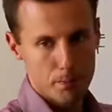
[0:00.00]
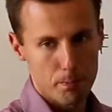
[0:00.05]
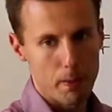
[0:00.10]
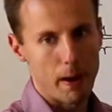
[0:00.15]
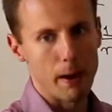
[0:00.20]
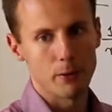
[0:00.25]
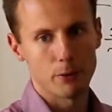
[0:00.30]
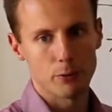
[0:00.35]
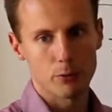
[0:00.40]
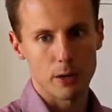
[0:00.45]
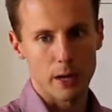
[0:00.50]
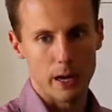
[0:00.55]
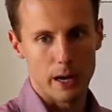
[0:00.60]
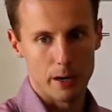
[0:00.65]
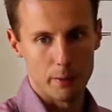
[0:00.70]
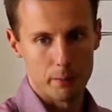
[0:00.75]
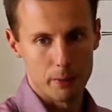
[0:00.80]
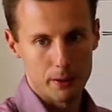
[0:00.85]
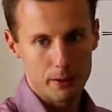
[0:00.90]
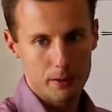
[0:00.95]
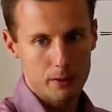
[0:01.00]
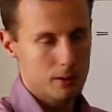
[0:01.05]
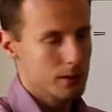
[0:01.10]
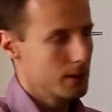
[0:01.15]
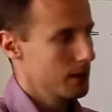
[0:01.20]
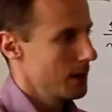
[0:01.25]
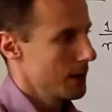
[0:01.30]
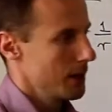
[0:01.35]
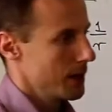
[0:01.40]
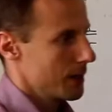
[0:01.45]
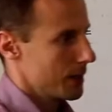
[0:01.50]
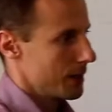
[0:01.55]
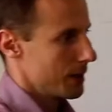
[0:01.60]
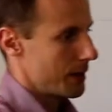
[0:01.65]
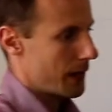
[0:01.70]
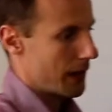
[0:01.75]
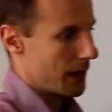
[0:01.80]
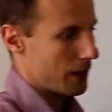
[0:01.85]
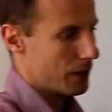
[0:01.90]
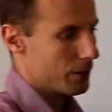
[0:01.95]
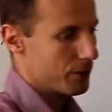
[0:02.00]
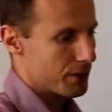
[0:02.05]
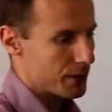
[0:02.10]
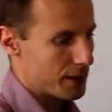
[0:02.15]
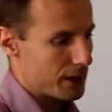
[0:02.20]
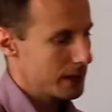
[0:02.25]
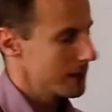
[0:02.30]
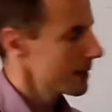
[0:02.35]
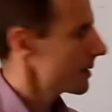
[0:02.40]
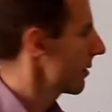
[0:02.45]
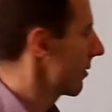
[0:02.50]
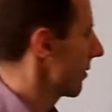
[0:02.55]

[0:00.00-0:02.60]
boundary element. Now, the next